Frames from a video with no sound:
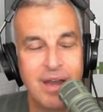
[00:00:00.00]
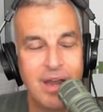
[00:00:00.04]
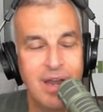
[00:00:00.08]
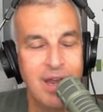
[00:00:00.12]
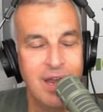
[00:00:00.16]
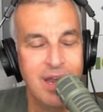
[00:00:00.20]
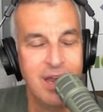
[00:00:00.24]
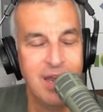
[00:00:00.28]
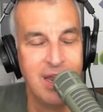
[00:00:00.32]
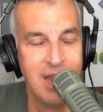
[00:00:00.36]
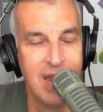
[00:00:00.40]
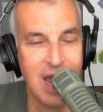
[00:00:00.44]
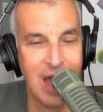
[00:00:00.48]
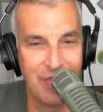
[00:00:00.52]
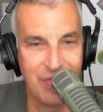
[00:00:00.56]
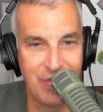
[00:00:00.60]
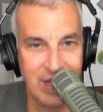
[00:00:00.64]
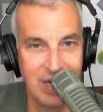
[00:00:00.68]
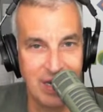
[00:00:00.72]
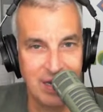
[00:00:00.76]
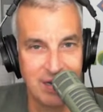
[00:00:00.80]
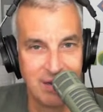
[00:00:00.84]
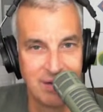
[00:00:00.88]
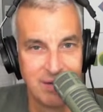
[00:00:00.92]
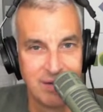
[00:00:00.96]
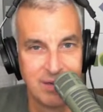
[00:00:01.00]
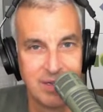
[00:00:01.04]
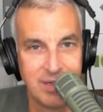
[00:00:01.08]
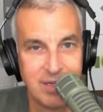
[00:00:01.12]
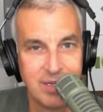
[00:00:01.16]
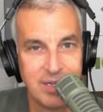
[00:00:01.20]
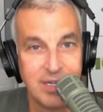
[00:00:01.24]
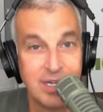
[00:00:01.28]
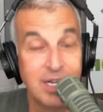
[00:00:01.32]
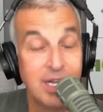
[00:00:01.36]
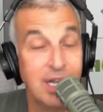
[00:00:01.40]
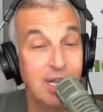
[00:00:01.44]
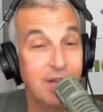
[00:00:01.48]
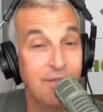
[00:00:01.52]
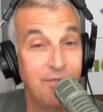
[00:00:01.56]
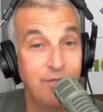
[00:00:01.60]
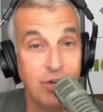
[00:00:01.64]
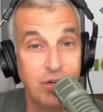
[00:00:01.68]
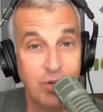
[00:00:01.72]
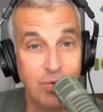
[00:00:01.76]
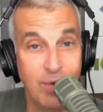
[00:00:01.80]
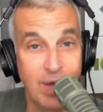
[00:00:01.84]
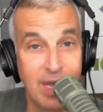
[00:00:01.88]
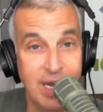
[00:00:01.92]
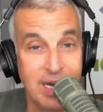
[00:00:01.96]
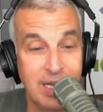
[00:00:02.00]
Nothing. If you do